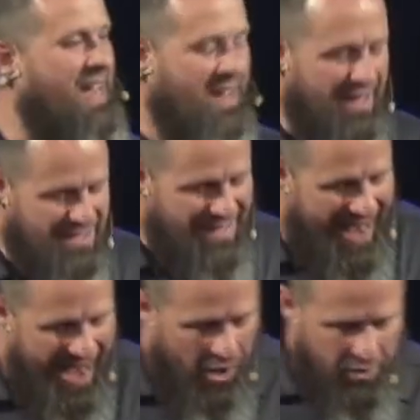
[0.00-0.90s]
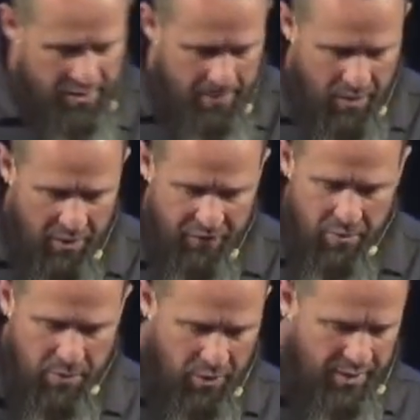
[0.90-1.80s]
to take us out
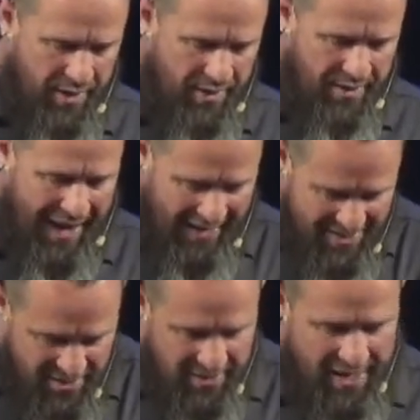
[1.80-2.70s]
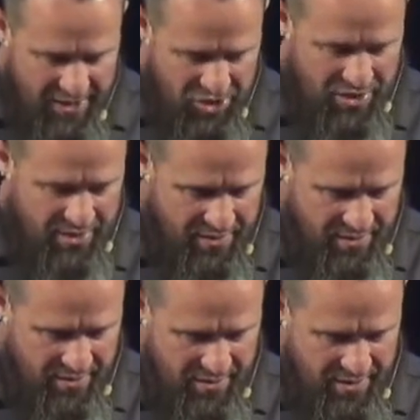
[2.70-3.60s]
of community,
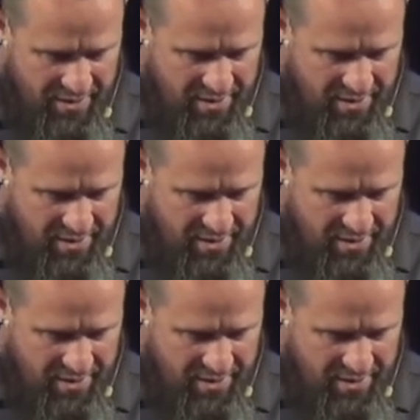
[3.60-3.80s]
isolation,